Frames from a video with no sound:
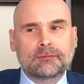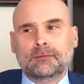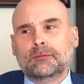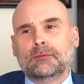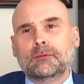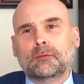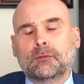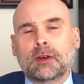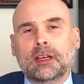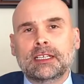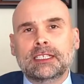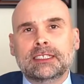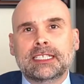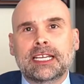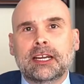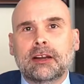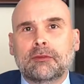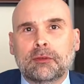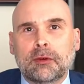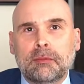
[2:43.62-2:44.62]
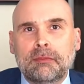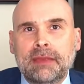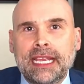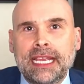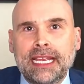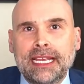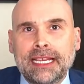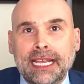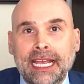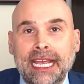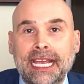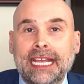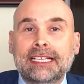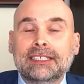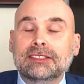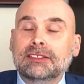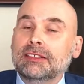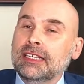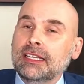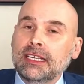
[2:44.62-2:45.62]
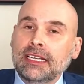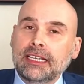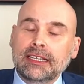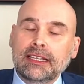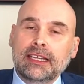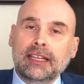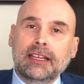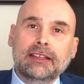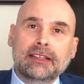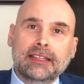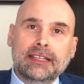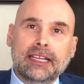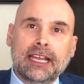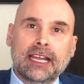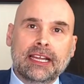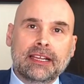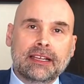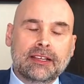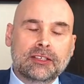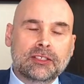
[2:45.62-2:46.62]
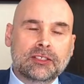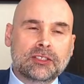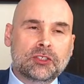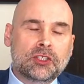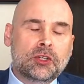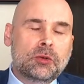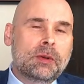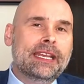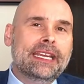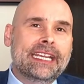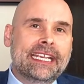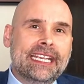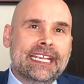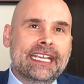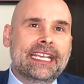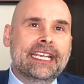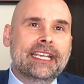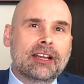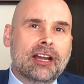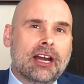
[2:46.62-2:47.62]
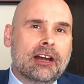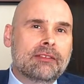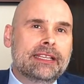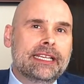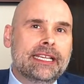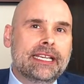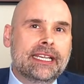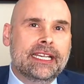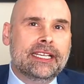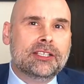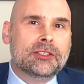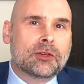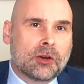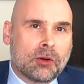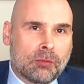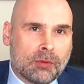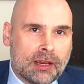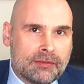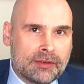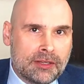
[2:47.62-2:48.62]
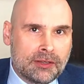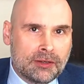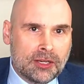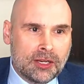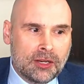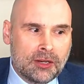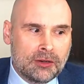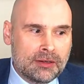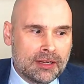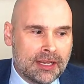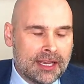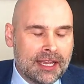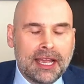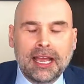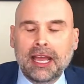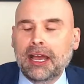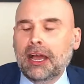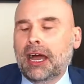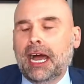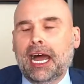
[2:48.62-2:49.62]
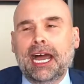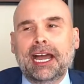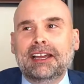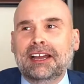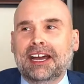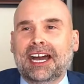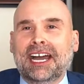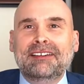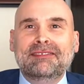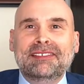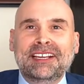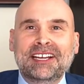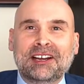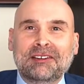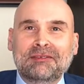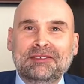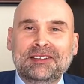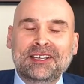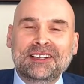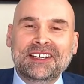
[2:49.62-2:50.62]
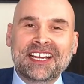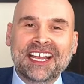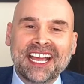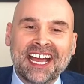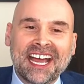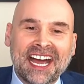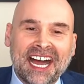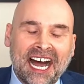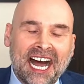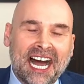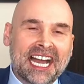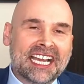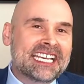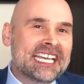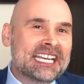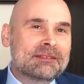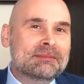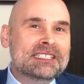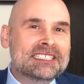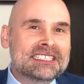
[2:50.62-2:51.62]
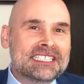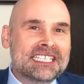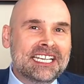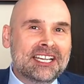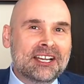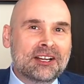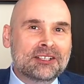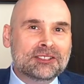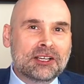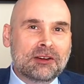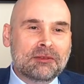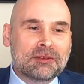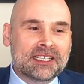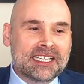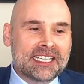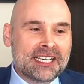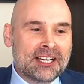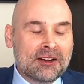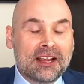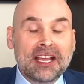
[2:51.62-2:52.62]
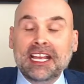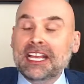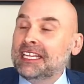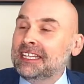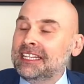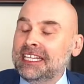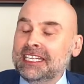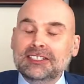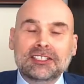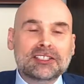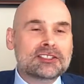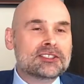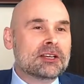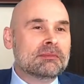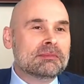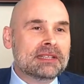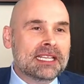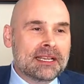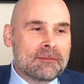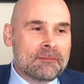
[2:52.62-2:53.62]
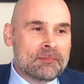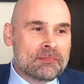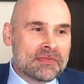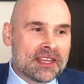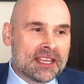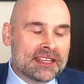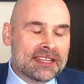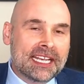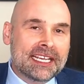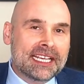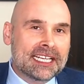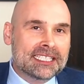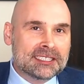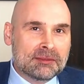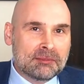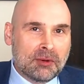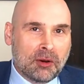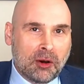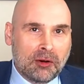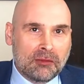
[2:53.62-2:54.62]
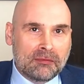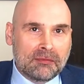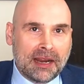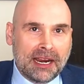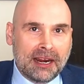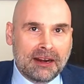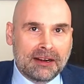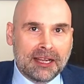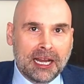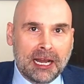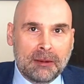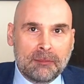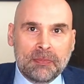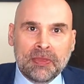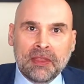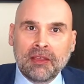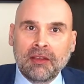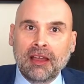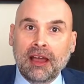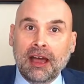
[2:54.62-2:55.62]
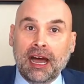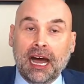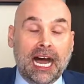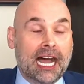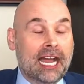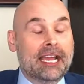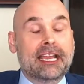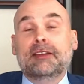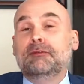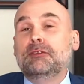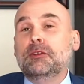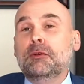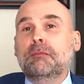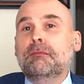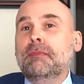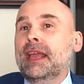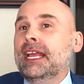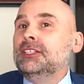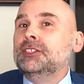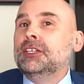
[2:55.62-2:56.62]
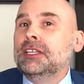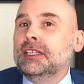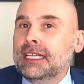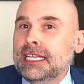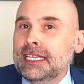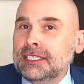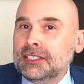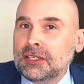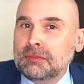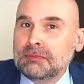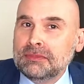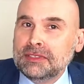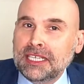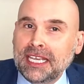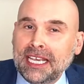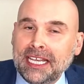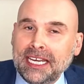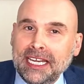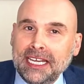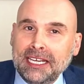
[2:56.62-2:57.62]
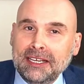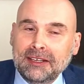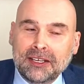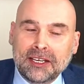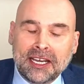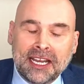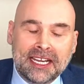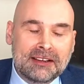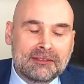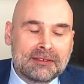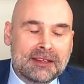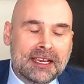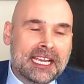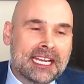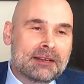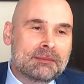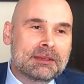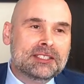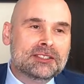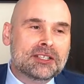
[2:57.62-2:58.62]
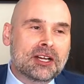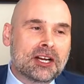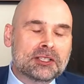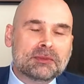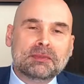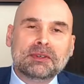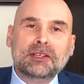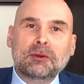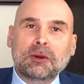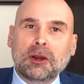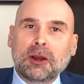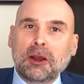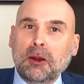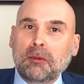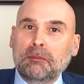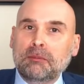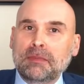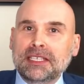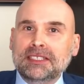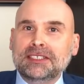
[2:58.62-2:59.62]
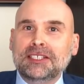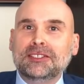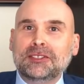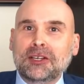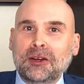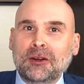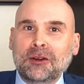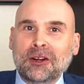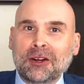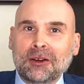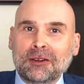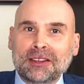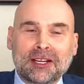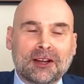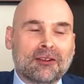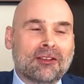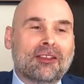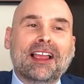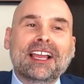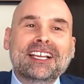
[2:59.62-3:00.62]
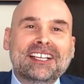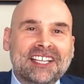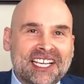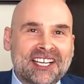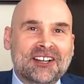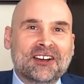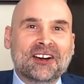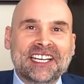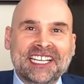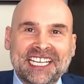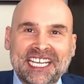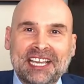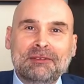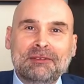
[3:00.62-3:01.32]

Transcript: front and center for me is the 280E of the Internal Revenue Code. I've interviewed cannabis CEOs over the year. This is something that gets them all fired up. If you mention this to any kind of cannabis entrepreneur or business owner, they're likely going to give